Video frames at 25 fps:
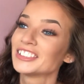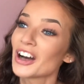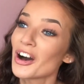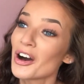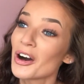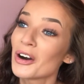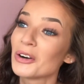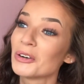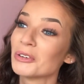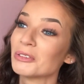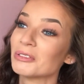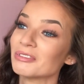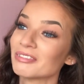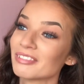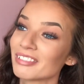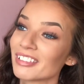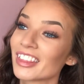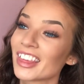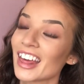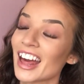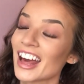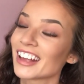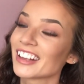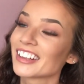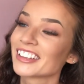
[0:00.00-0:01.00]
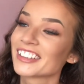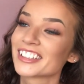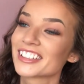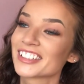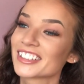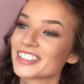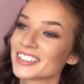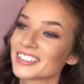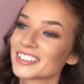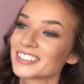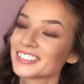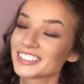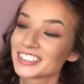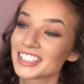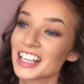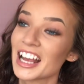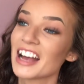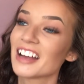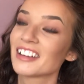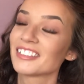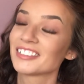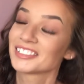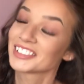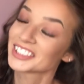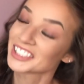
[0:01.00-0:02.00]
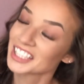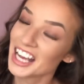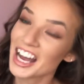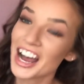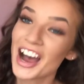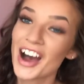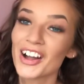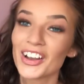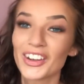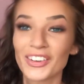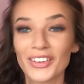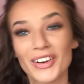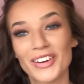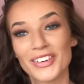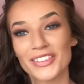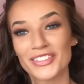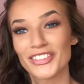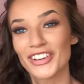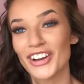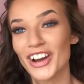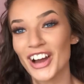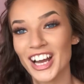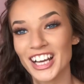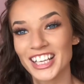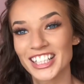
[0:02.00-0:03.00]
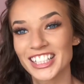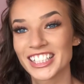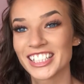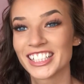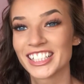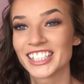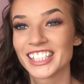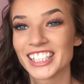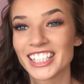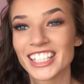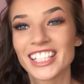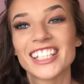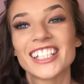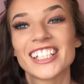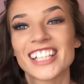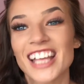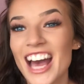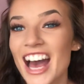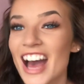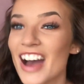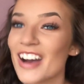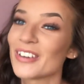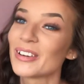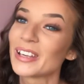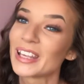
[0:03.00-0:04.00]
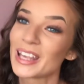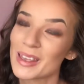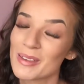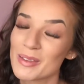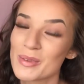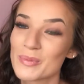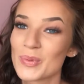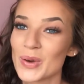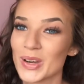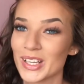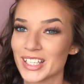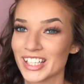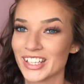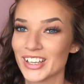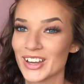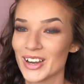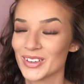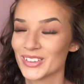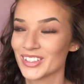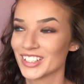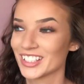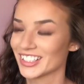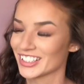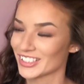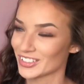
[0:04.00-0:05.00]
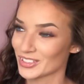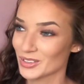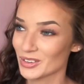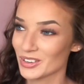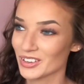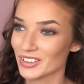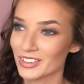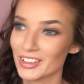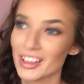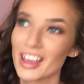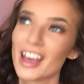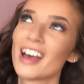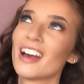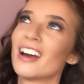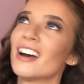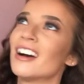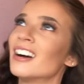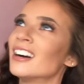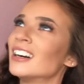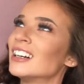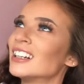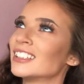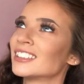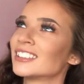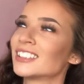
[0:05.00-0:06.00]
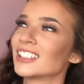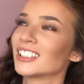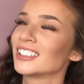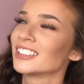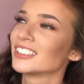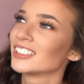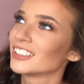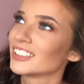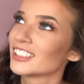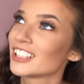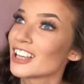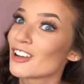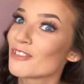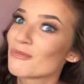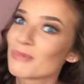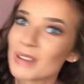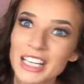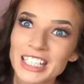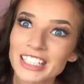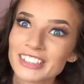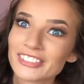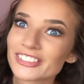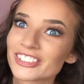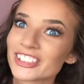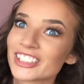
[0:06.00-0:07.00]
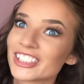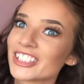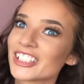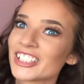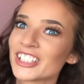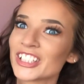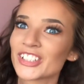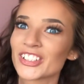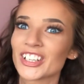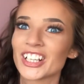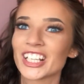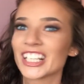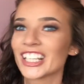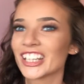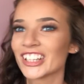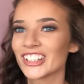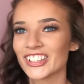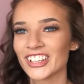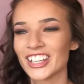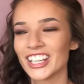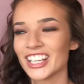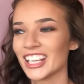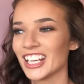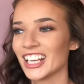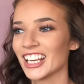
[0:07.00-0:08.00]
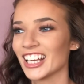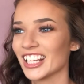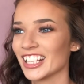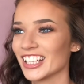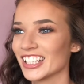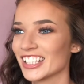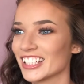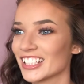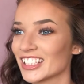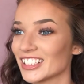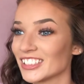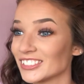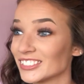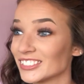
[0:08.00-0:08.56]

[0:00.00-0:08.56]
Oh, thanks. Is that how life works? Is that how we keep the body going? God knows I've made it through these 23 years.